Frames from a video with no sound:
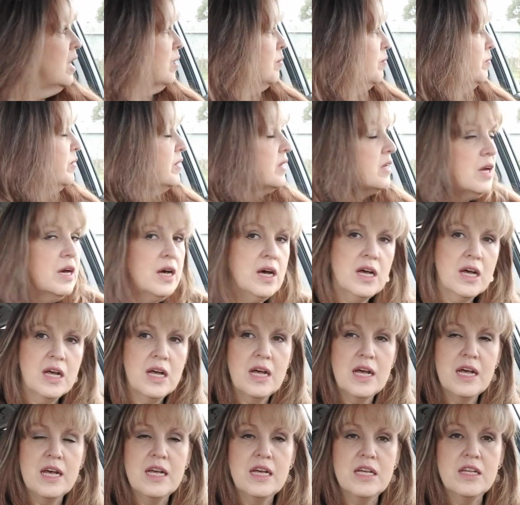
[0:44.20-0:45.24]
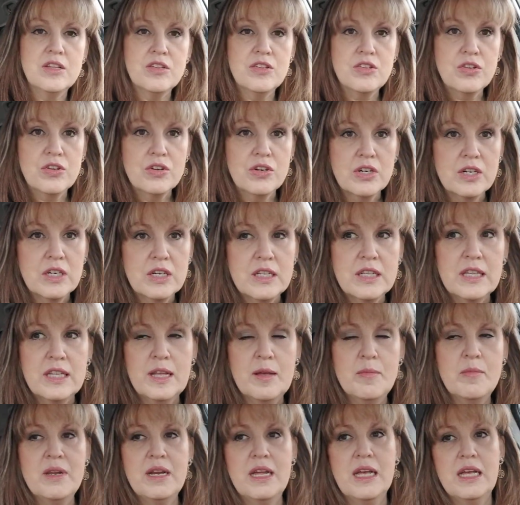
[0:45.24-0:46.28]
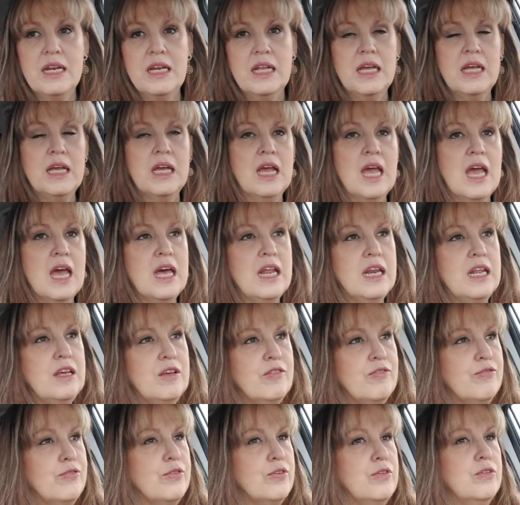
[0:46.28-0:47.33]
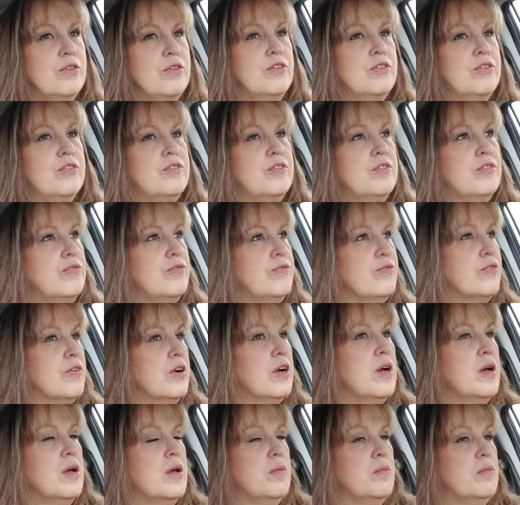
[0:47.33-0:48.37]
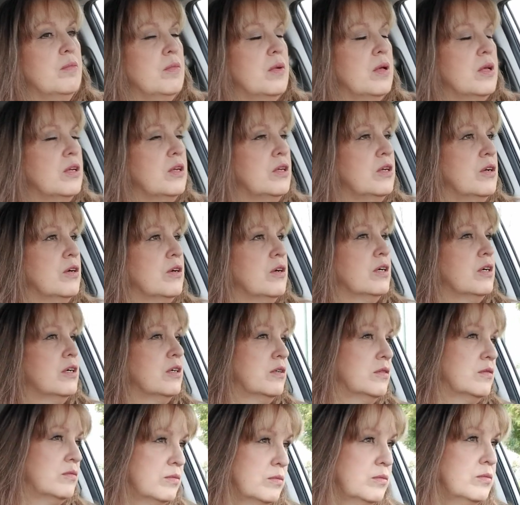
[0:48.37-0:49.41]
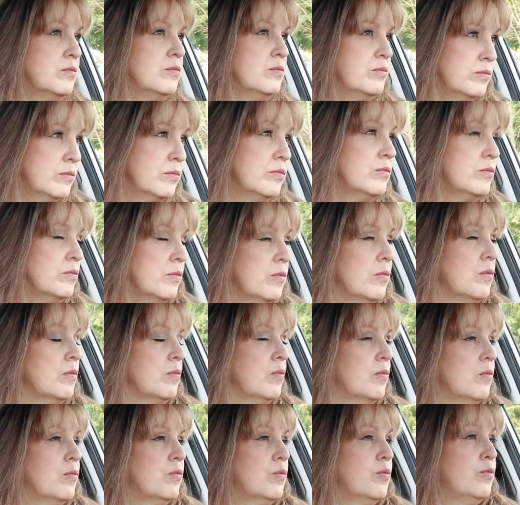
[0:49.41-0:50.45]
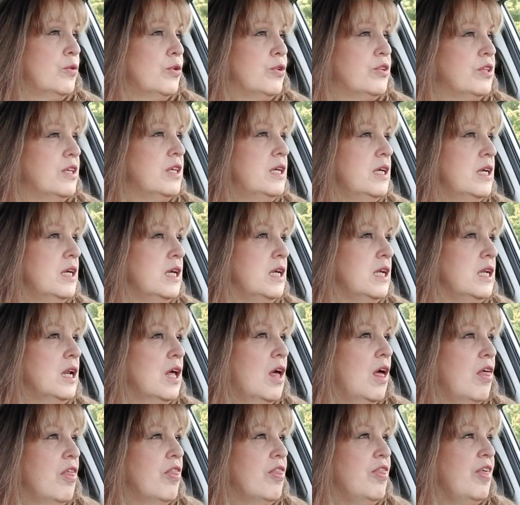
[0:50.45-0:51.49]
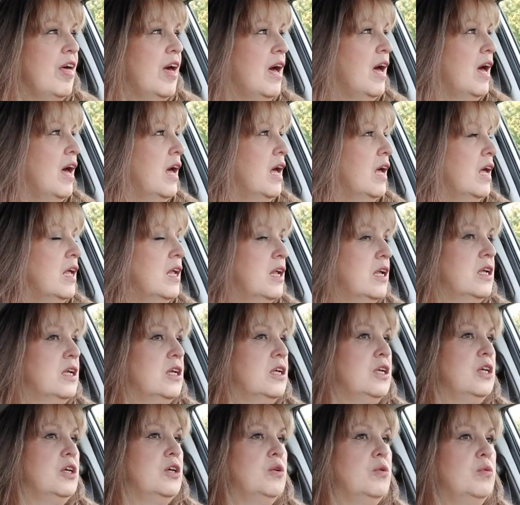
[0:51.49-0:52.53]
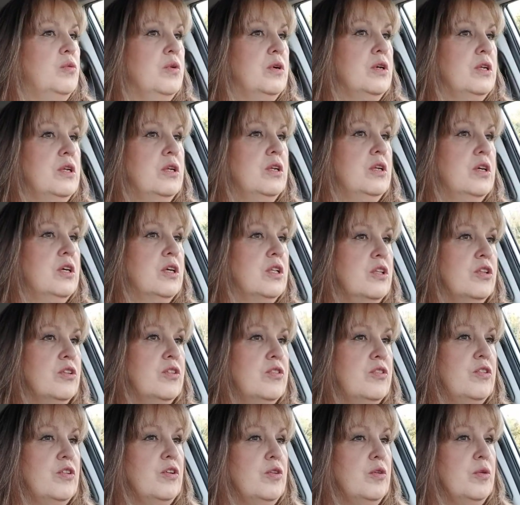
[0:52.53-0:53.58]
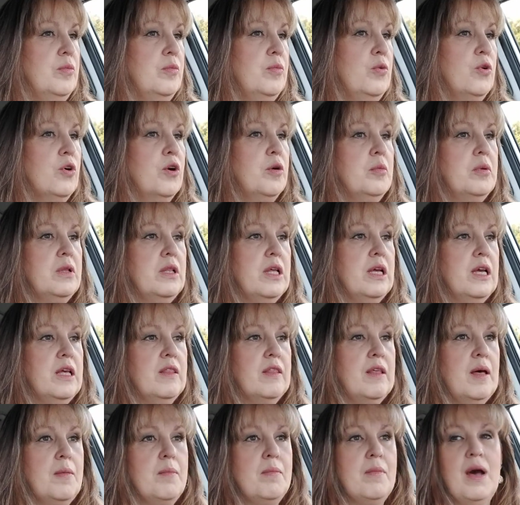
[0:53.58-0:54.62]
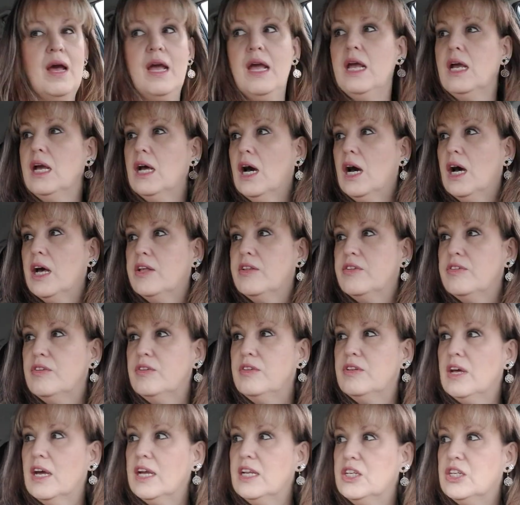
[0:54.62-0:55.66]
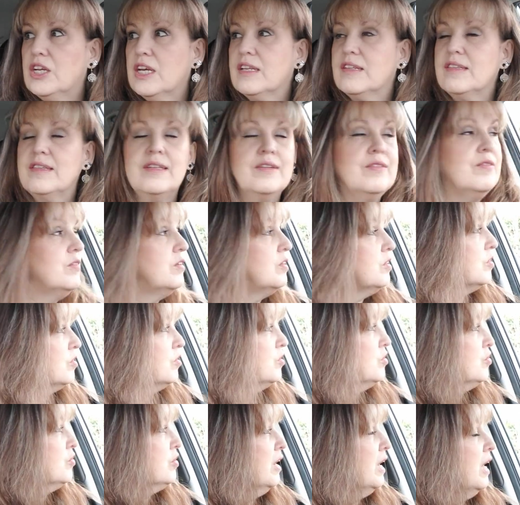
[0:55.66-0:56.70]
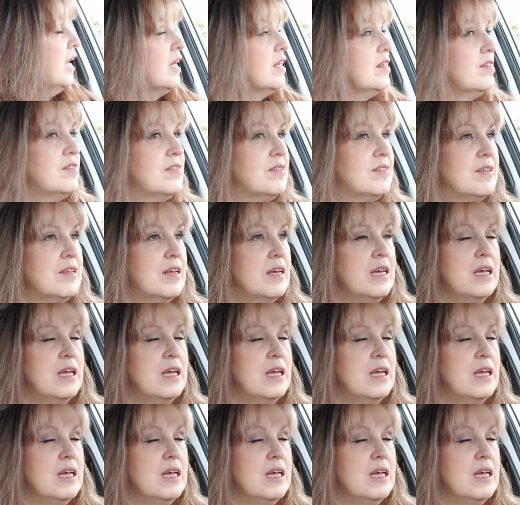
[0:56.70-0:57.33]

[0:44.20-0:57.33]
because you're eliminating any foods from your routine that you would consume normally that might cause you digestive distress.